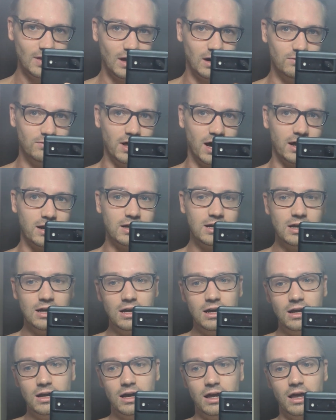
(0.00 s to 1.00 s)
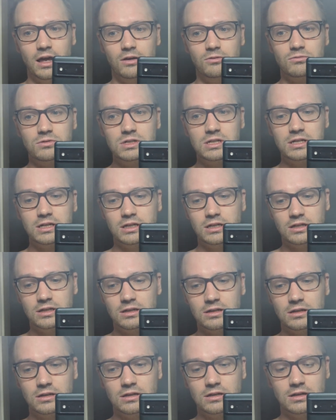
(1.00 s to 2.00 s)
of that. And
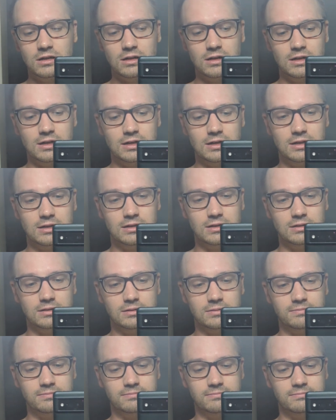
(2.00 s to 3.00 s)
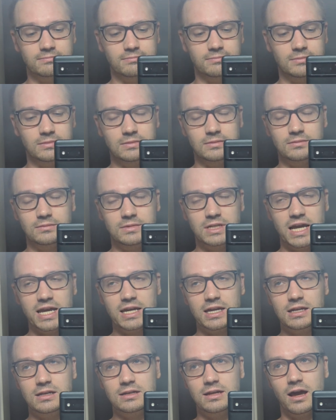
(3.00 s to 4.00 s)
really,
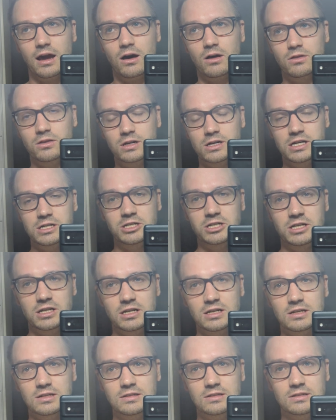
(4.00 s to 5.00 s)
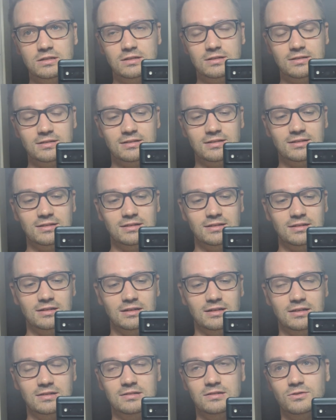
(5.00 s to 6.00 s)
taking down the itchiness
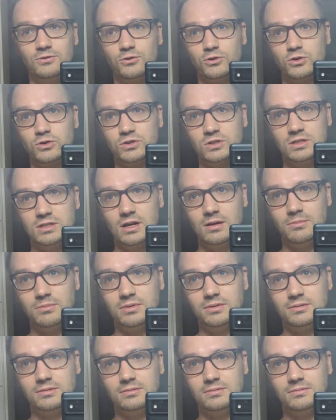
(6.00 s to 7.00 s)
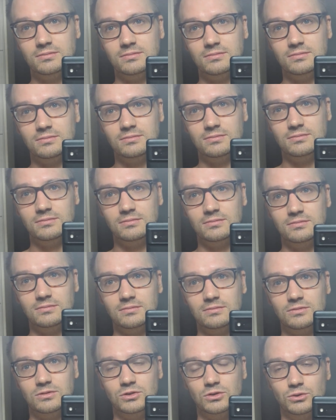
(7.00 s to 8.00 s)
is the first step
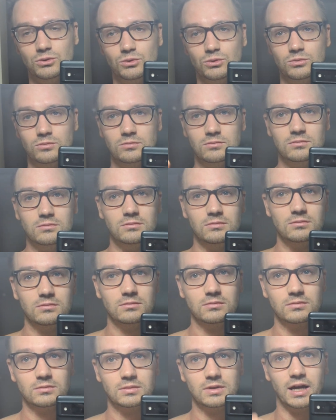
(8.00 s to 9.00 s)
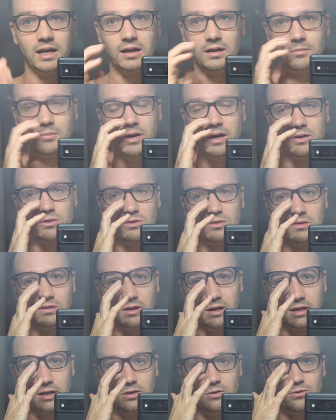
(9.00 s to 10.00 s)
to getting better.
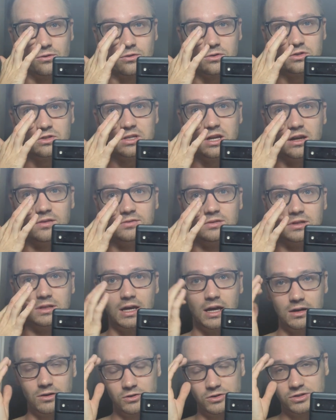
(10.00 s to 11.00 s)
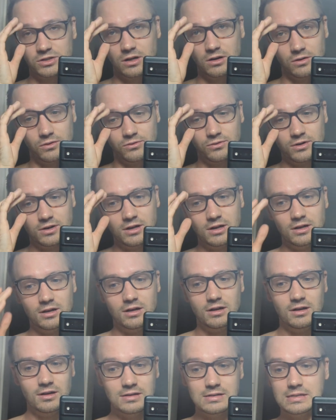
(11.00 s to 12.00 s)
Like, you first have to get yourself
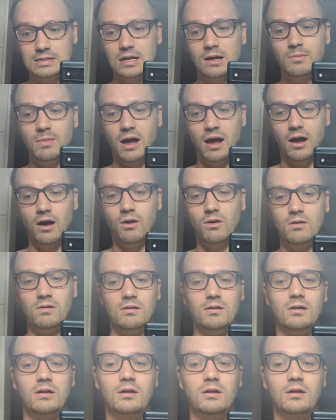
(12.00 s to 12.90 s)
somehow